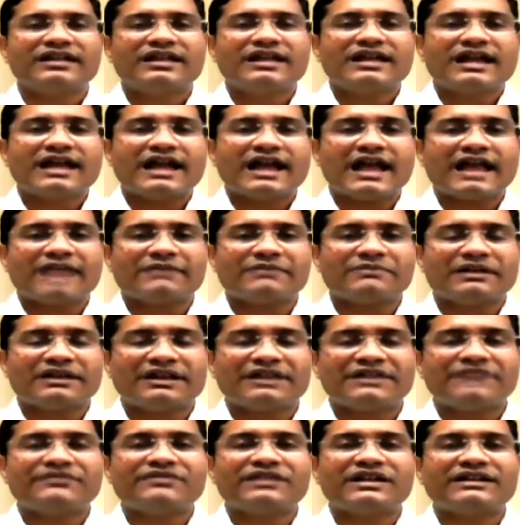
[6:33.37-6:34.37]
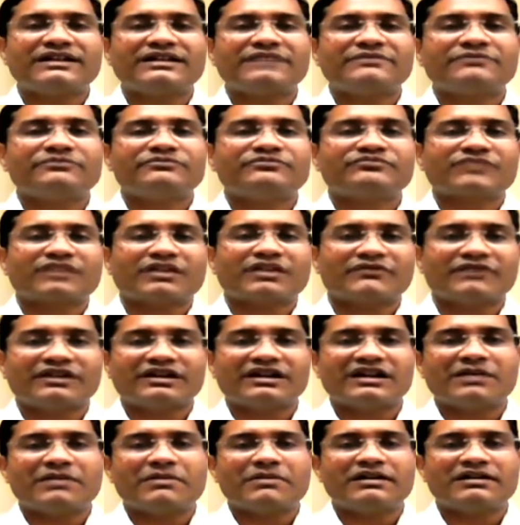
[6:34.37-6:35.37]
I believe that in
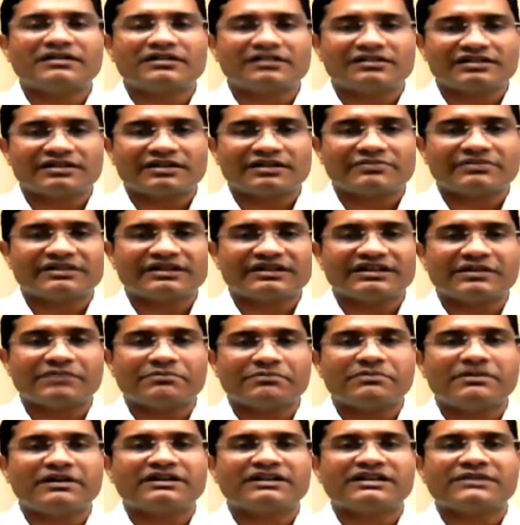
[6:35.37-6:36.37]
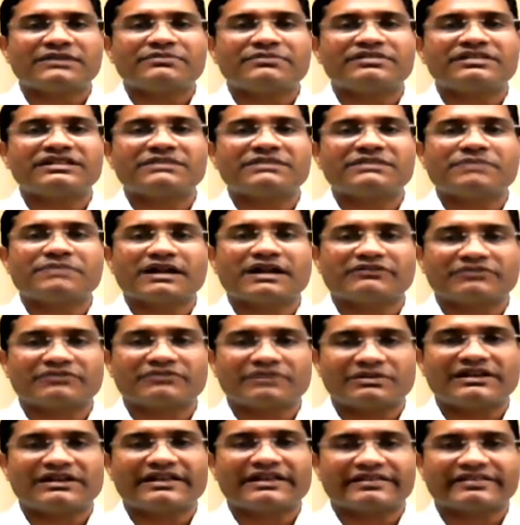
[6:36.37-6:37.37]
fundamental terms, in number terms, the impact will
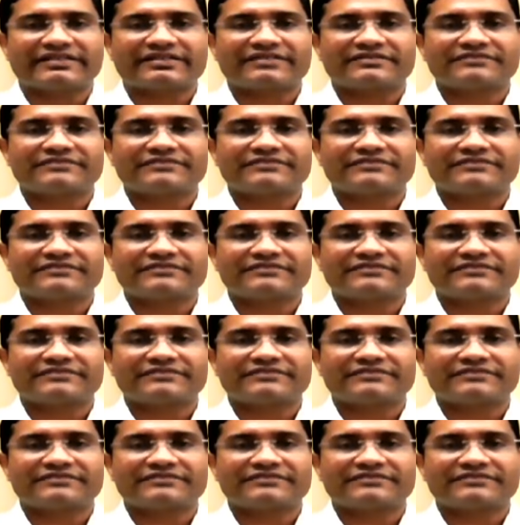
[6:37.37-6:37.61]
be less.